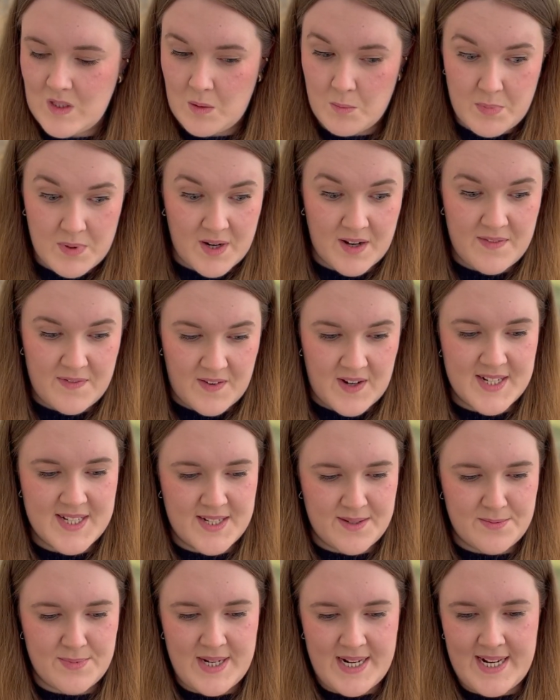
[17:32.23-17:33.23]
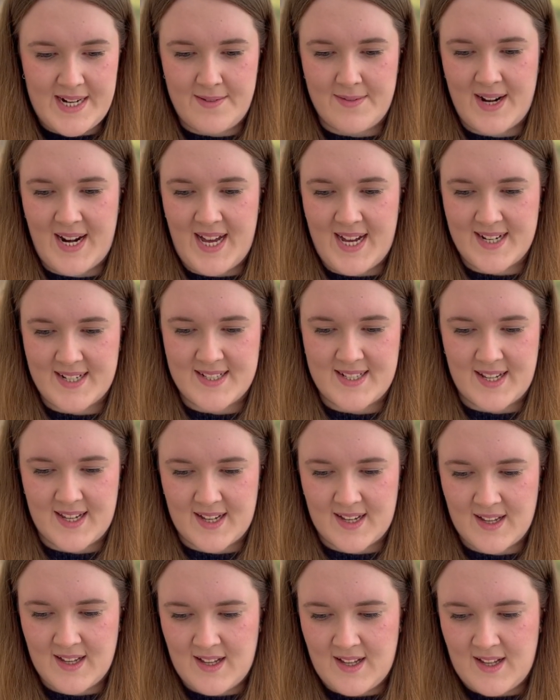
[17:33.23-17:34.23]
but I find it really relaxing,